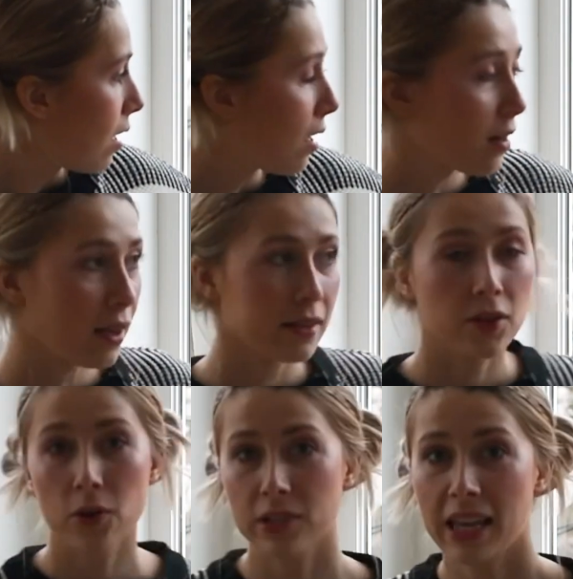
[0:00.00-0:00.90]
a nice
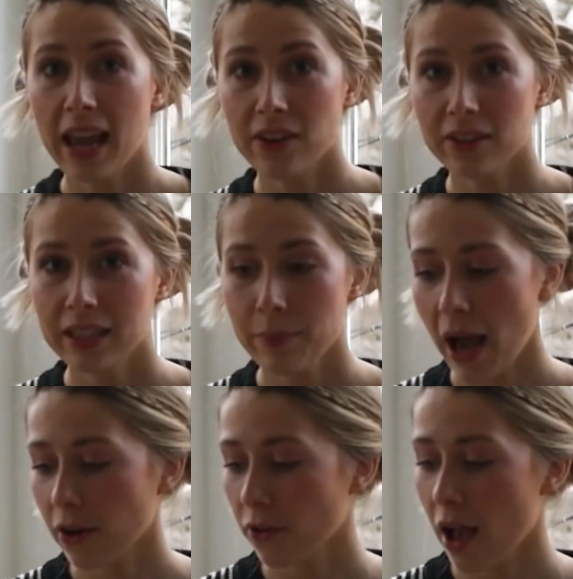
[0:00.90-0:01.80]
cozy candle in the
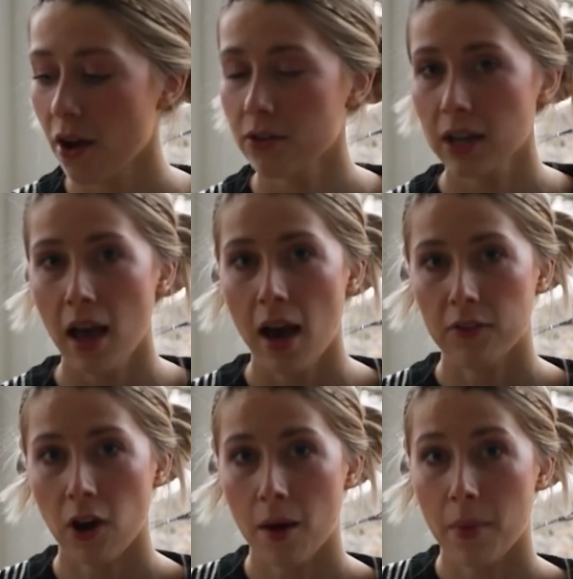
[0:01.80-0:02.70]
background. I've
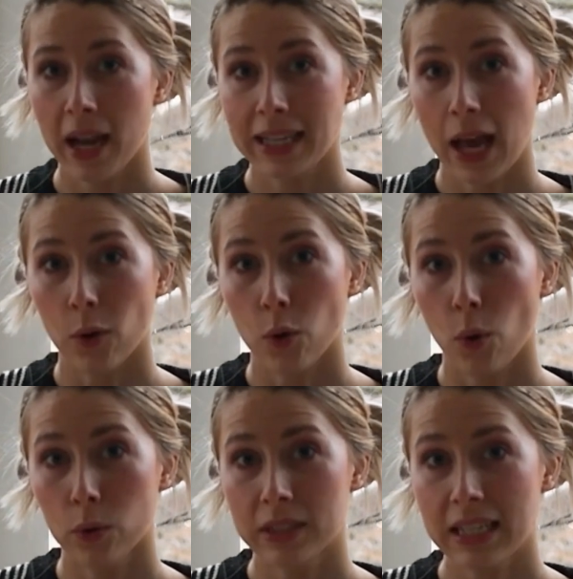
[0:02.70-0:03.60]
got my now
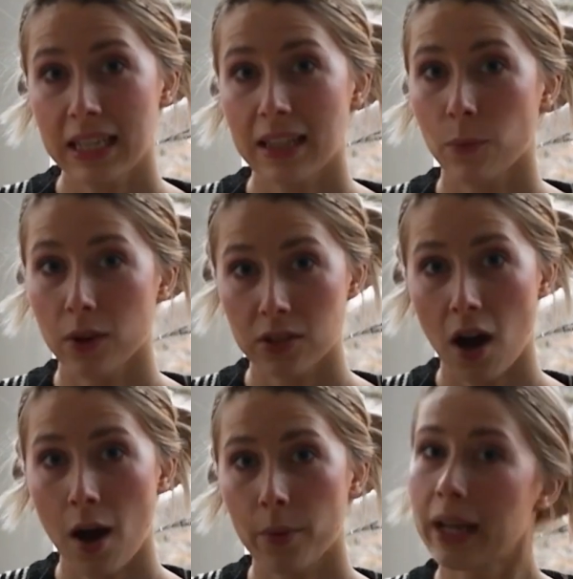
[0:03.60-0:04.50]
cold tea that was
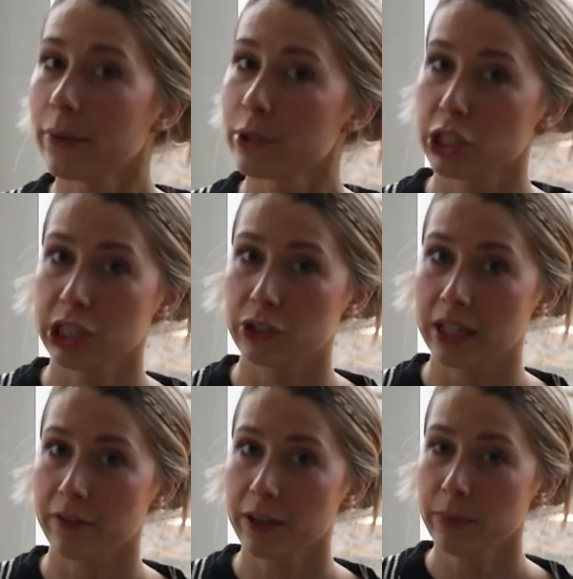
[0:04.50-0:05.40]
hot when I originally
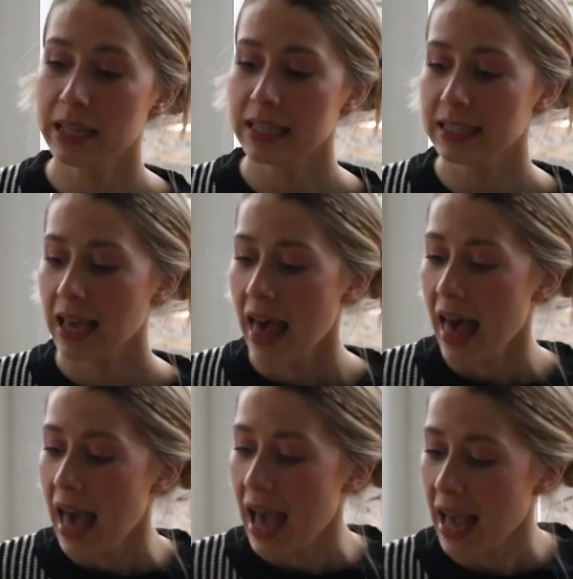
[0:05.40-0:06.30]
tried to film this,
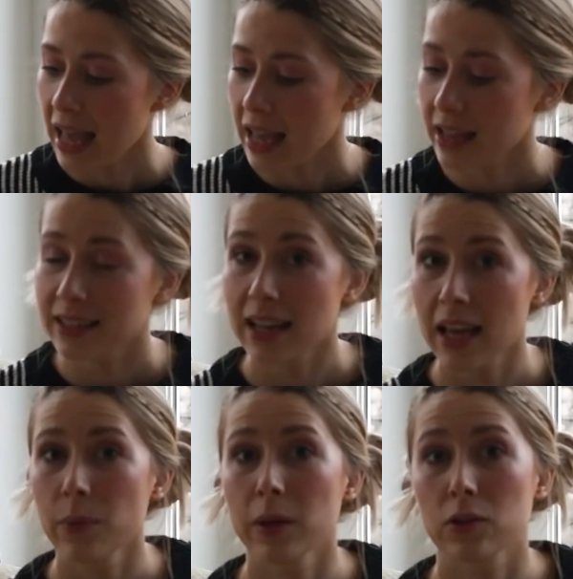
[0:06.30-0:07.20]
and
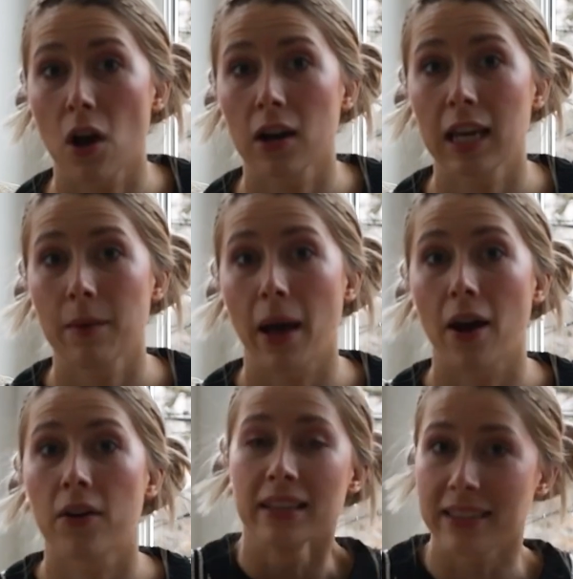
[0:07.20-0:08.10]
today we are talking
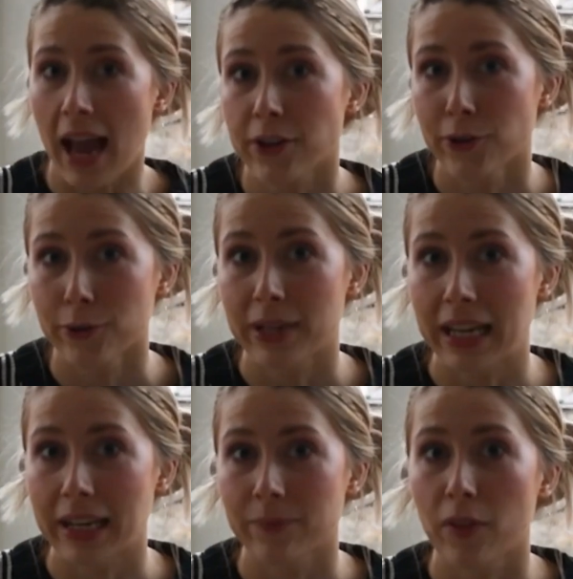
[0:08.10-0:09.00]
about sad girl
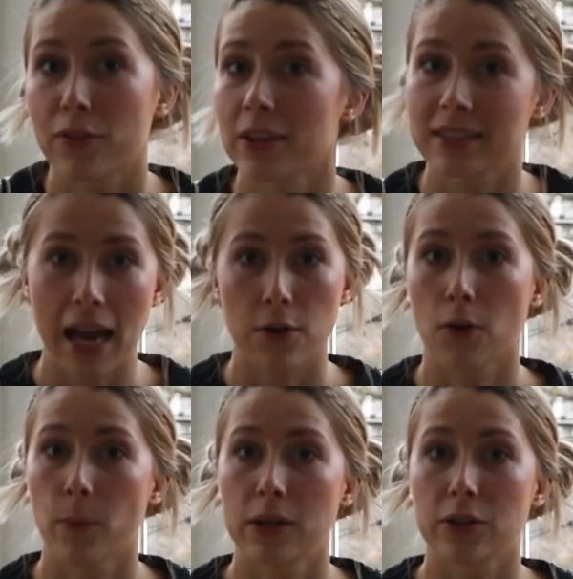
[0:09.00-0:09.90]
reading for a sad
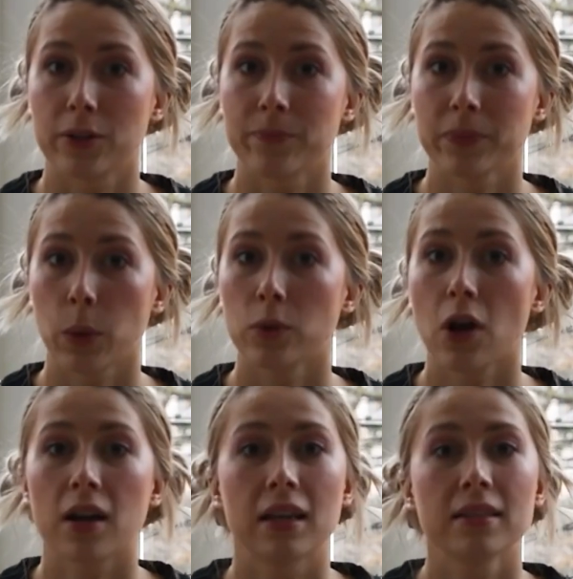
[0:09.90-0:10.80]
girl winter. We're
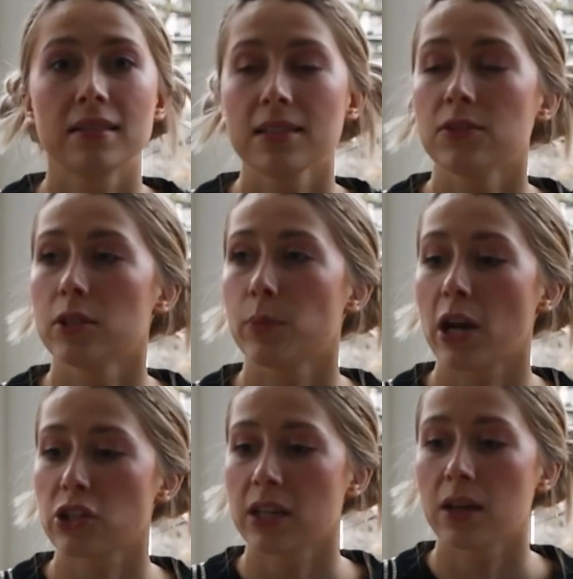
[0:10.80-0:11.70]
talking seasonal
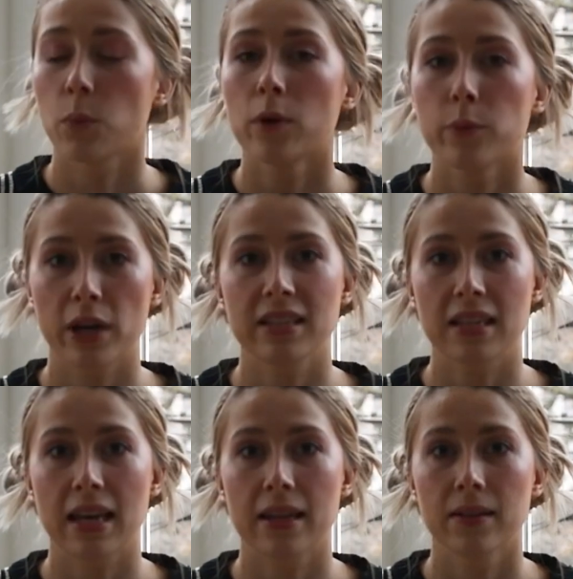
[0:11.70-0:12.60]
depression. We're embracing it.